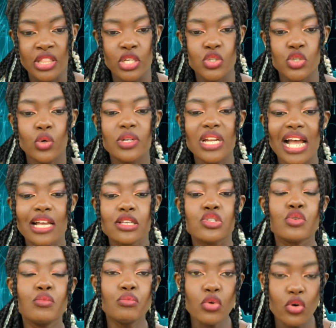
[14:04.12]
They told us
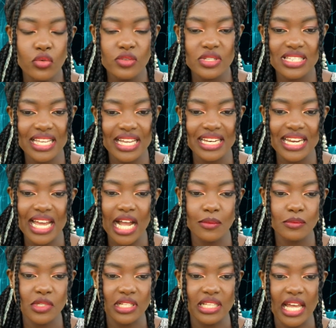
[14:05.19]
to move, said
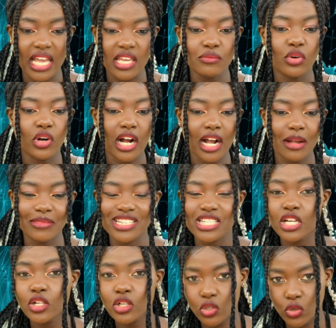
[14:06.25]
Abdullahi Mohammed,
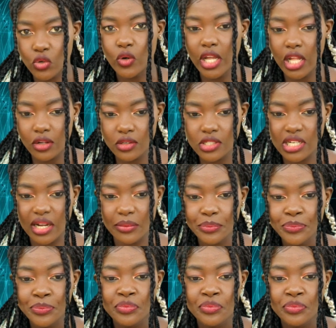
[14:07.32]
a local elder.